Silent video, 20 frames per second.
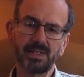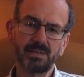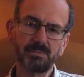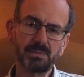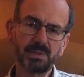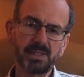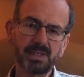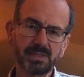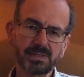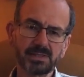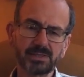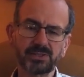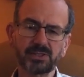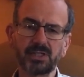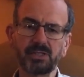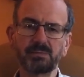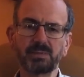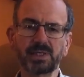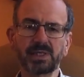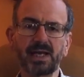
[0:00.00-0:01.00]
But let's
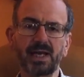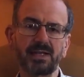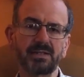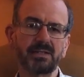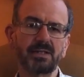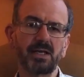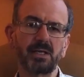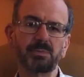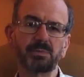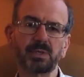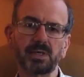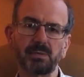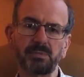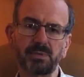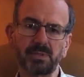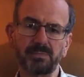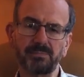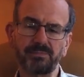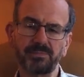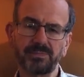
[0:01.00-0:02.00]
assume again, no
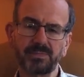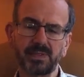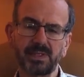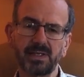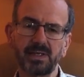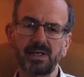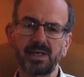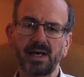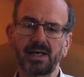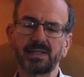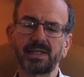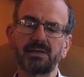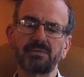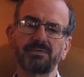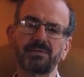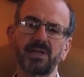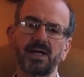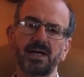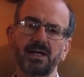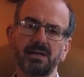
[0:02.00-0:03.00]
problem, and they
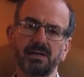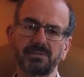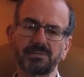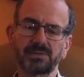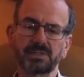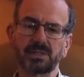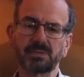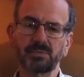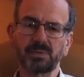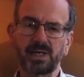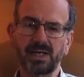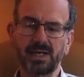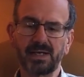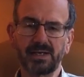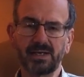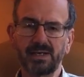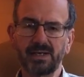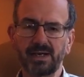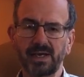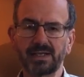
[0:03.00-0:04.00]
fly off somewhere
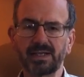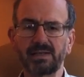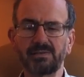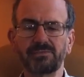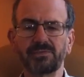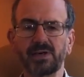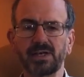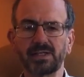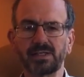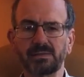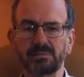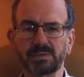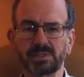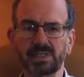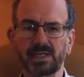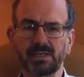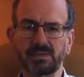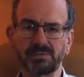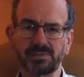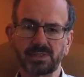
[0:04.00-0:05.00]
and they find
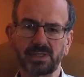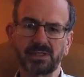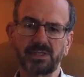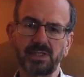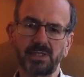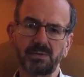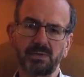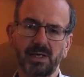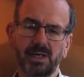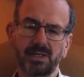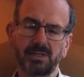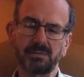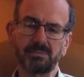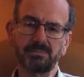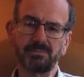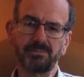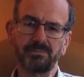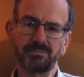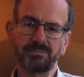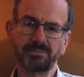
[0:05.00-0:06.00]
themselves a new
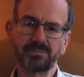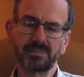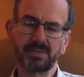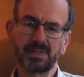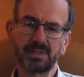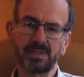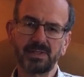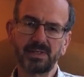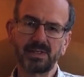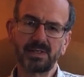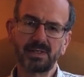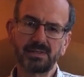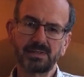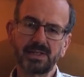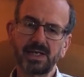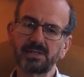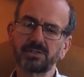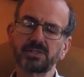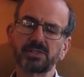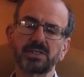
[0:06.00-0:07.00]
home.
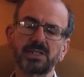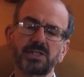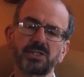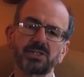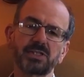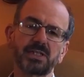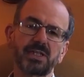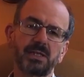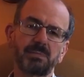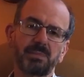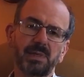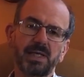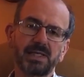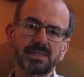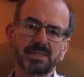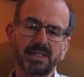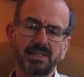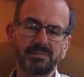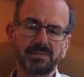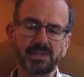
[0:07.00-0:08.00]
Now traditionally bees
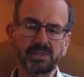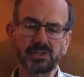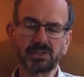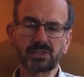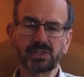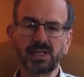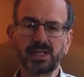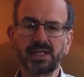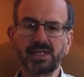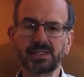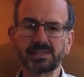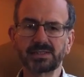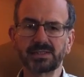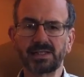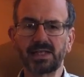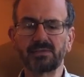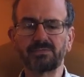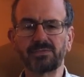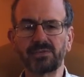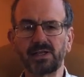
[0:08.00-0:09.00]
lived in trees and
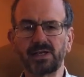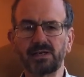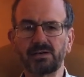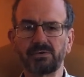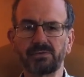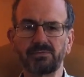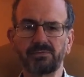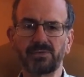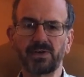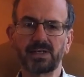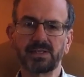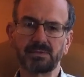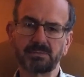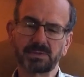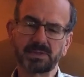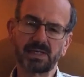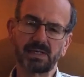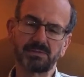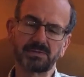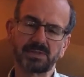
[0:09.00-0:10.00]
they'd fly off and find
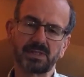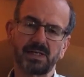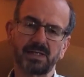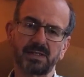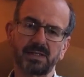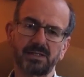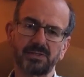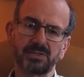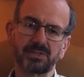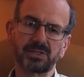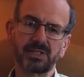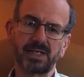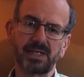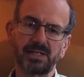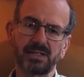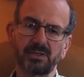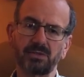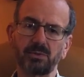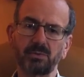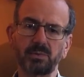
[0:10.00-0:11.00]
themselves a hollow tree
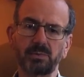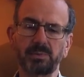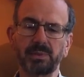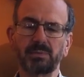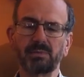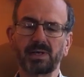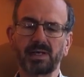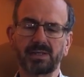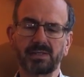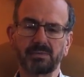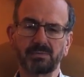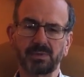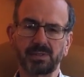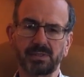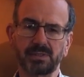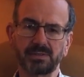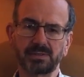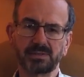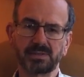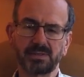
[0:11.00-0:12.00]
and all would be well in the
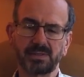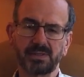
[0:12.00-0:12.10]
world.